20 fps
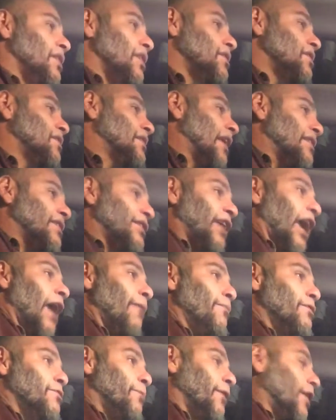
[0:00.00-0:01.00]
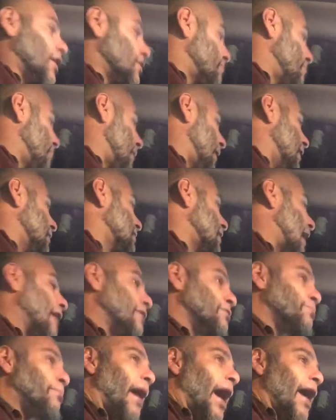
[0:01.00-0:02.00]
this success came is because many
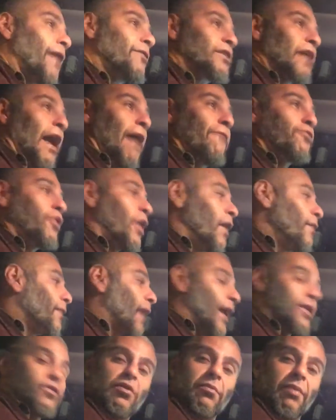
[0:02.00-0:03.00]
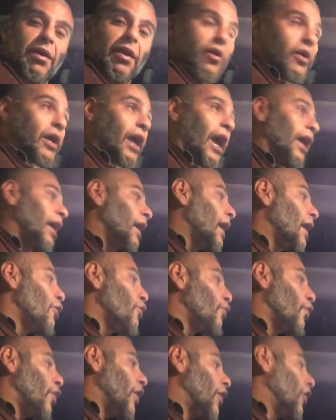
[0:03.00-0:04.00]
times buyers have done that to me, okay?
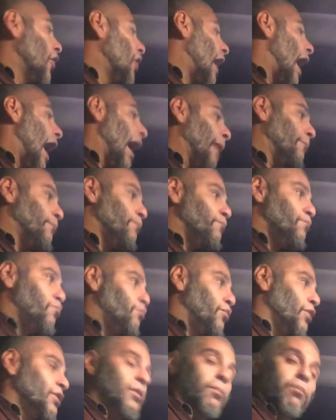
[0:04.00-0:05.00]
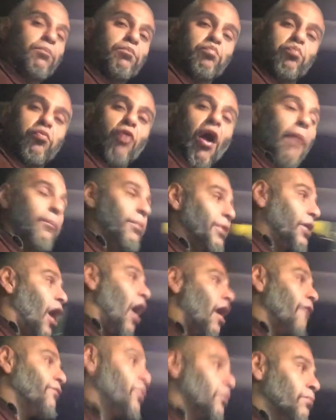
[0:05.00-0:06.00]
Where I put the property
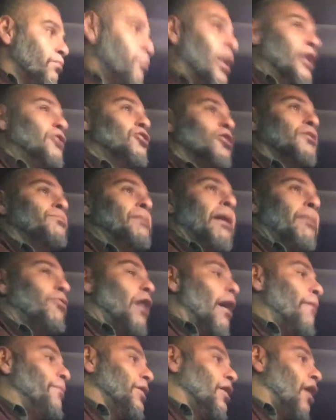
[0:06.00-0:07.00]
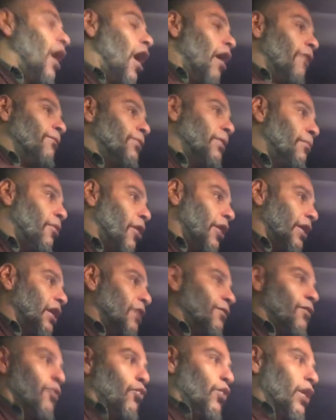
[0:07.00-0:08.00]
off I took my property off the
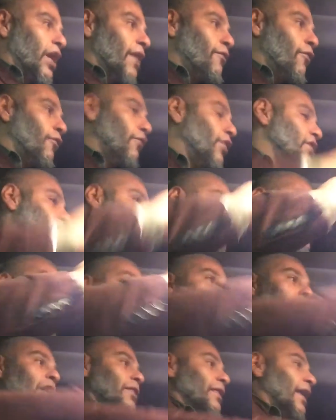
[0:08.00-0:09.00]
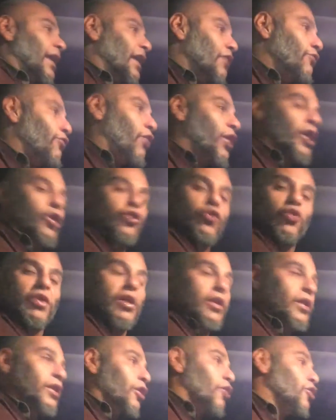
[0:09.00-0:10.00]
market for whatever reason. They didn't want to do
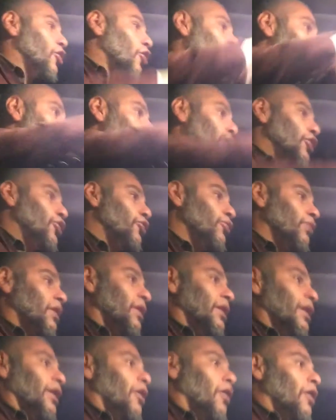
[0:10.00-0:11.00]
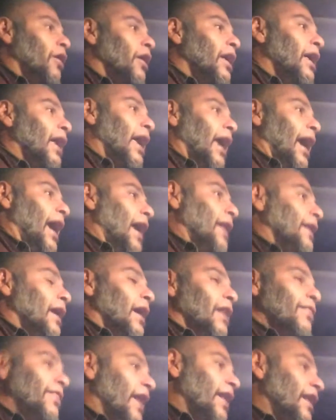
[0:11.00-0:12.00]
the deal or couldn't do the deal
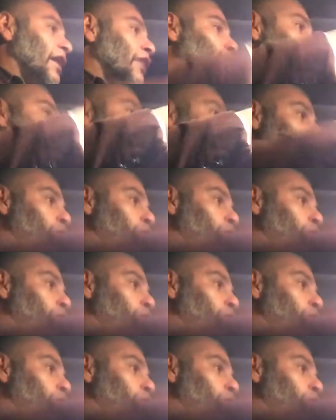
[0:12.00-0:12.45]
and they didn't they